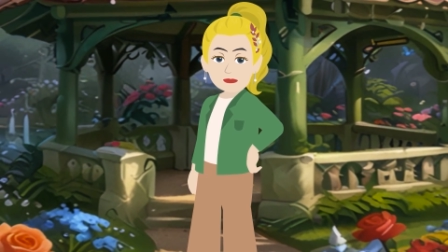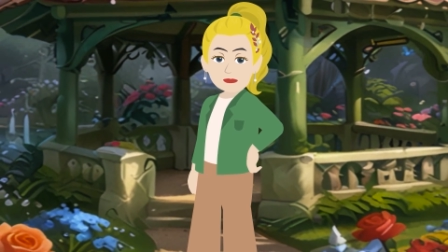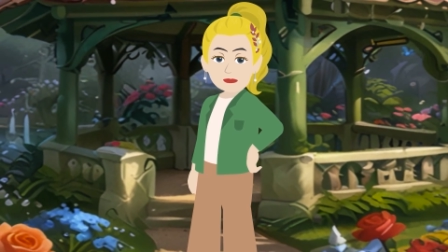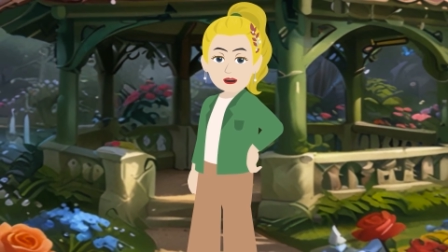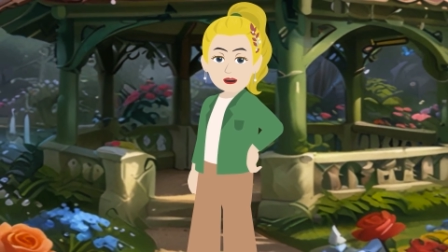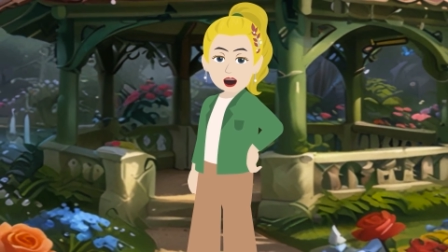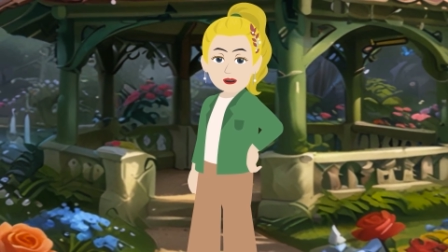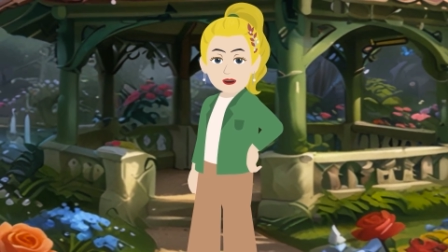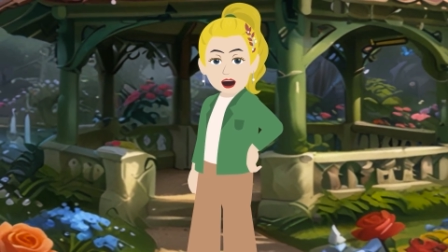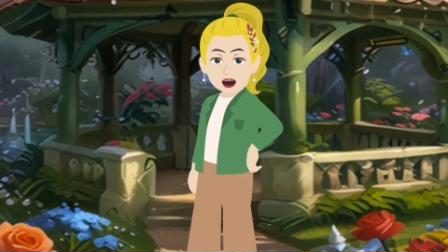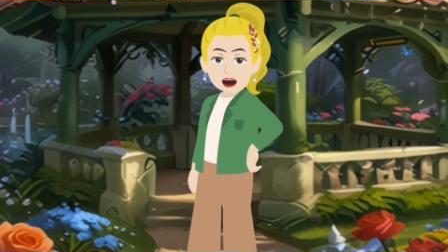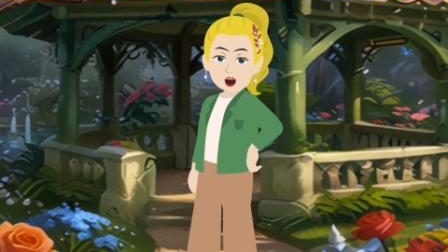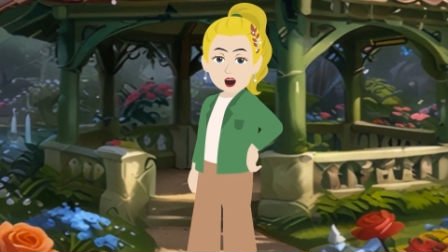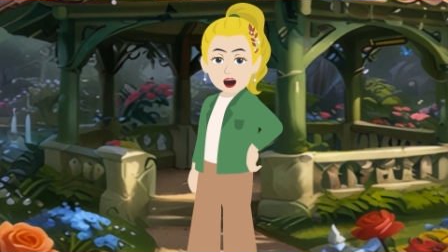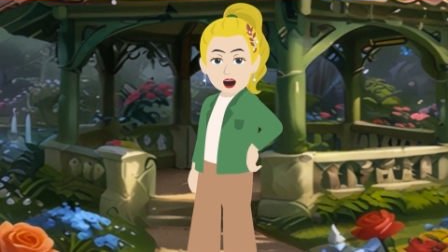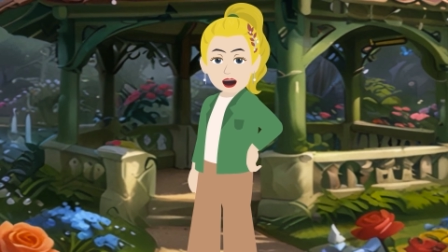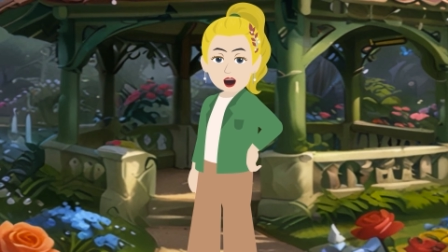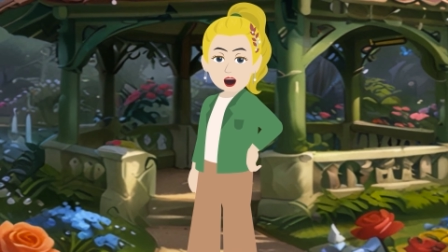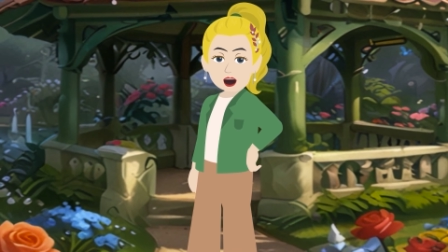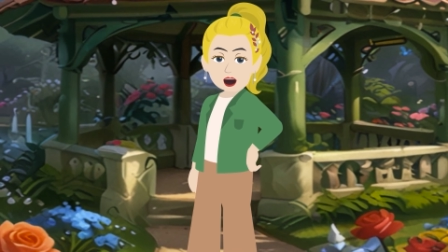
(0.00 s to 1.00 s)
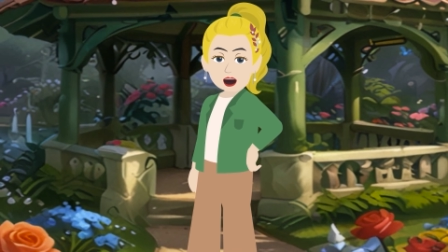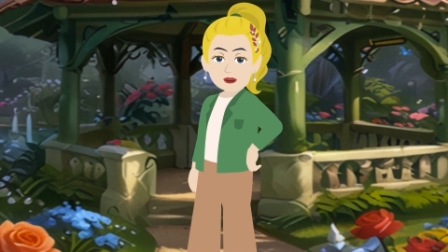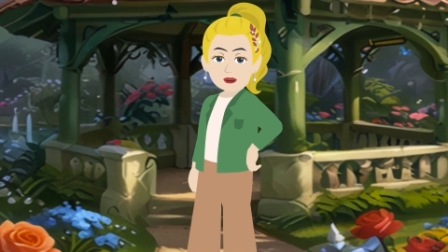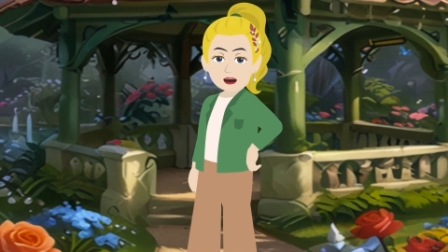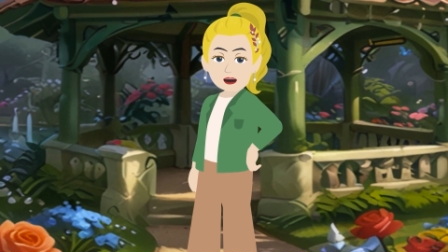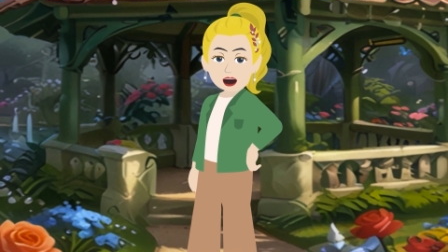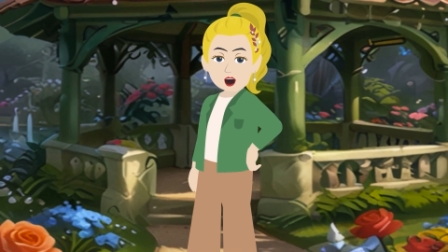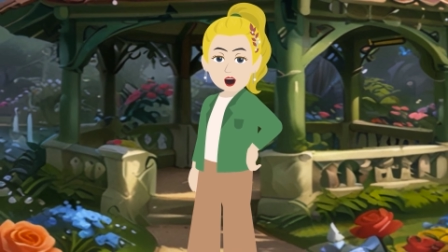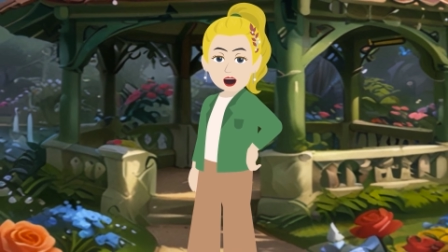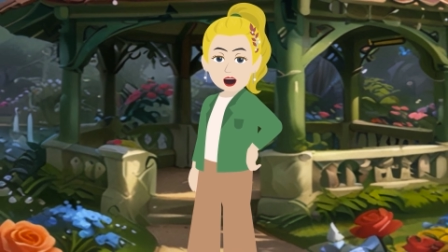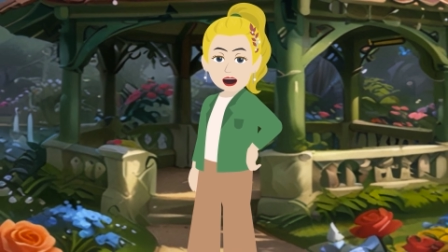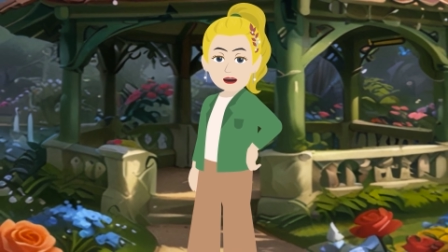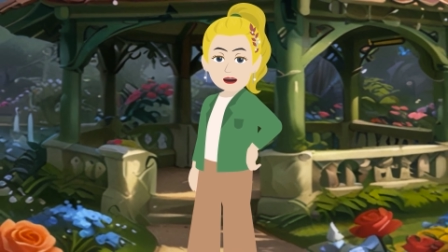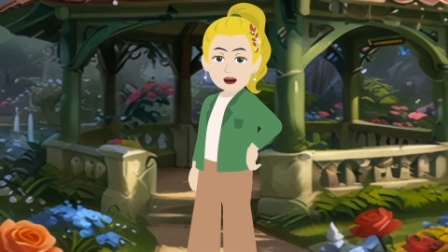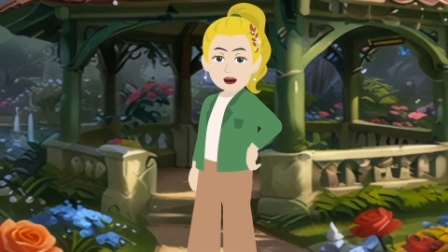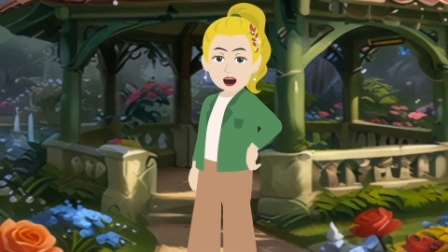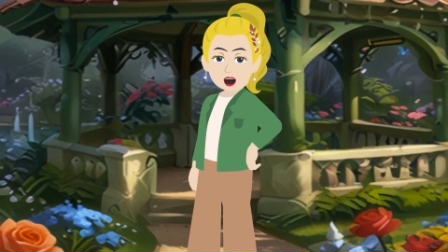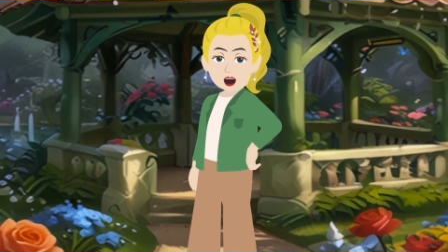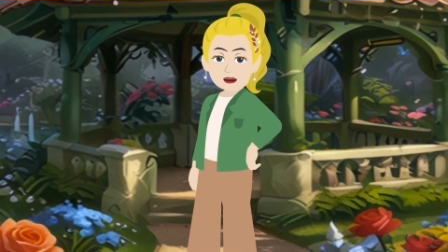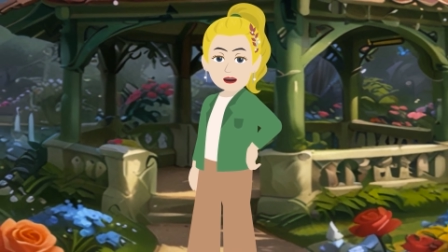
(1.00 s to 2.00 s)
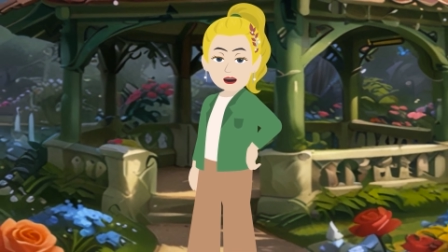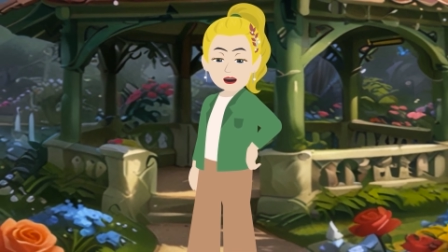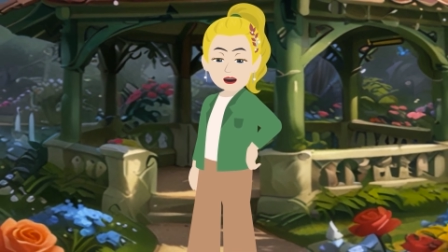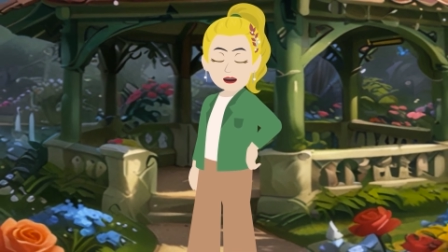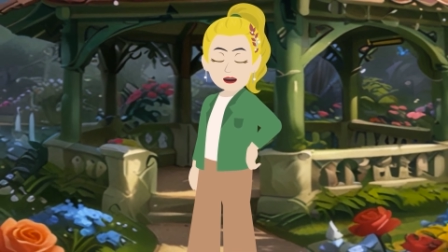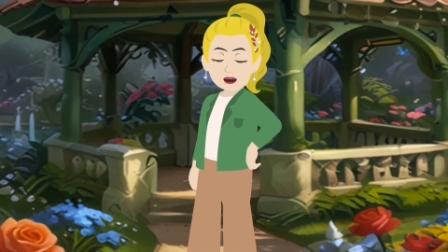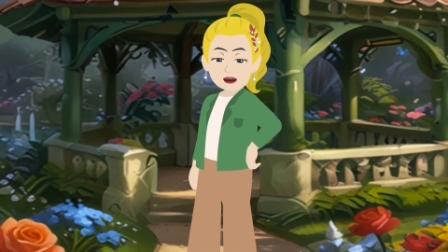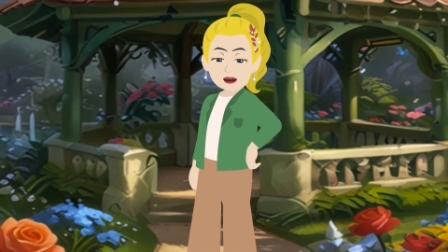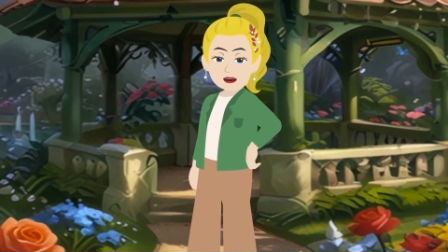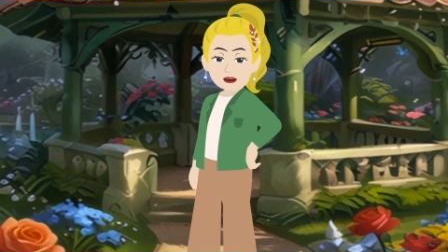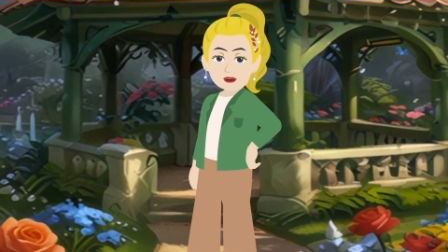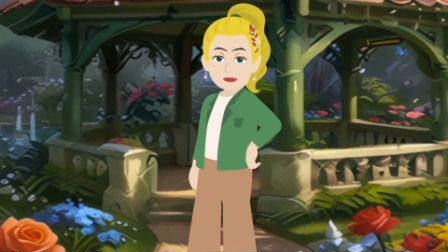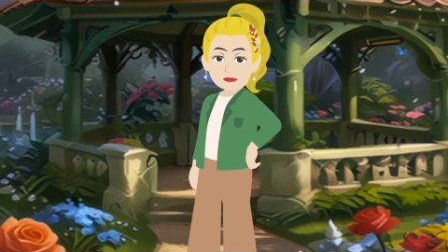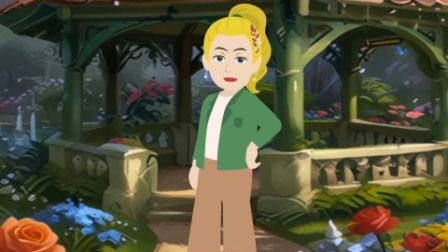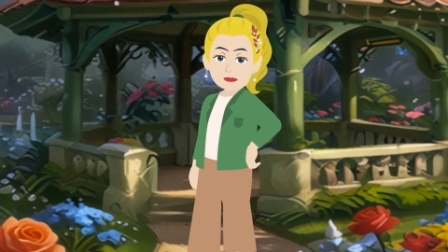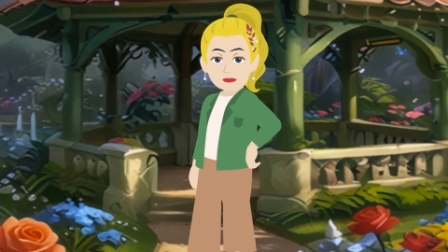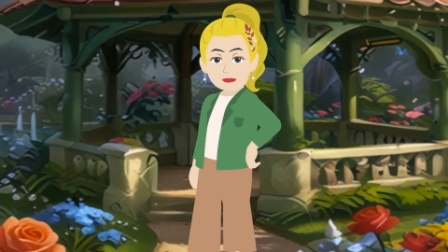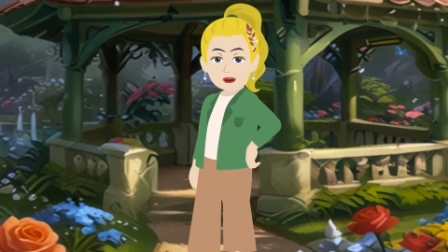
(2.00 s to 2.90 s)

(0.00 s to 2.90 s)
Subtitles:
who are coming to know more clearly every day who you are.